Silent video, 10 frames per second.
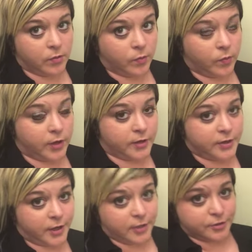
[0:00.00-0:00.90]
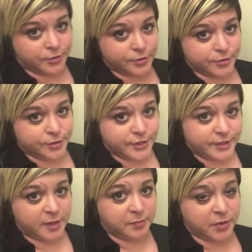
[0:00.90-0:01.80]
One of the doctor's
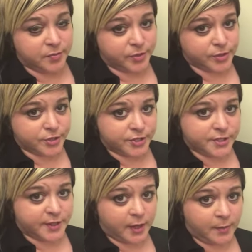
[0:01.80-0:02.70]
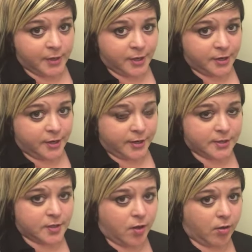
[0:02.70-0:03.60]
team members just came in and had
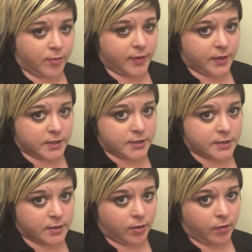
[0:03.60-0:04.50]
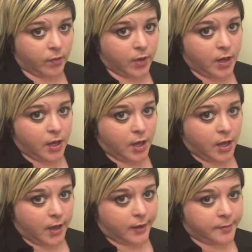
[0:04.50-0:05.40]
a talk with us. So
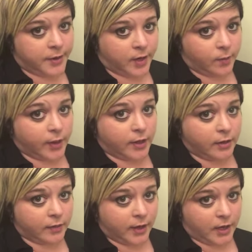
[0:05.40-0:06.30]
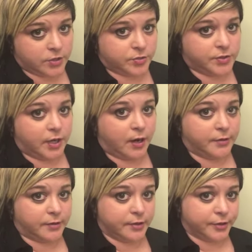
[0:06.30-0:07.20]
I'm now waiting on the actual
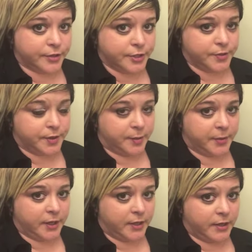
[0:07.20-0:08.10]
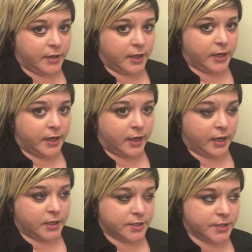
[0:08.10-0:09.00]
doctor to come in
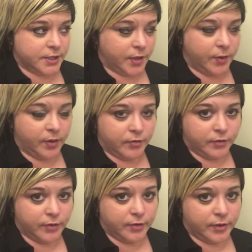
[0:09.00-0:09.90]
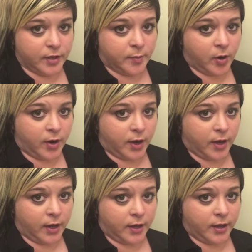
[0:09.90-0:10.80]
and to go over the
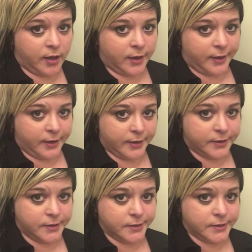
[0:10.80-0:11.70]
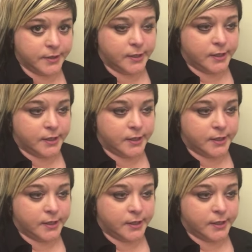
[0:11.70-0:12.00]
MRI and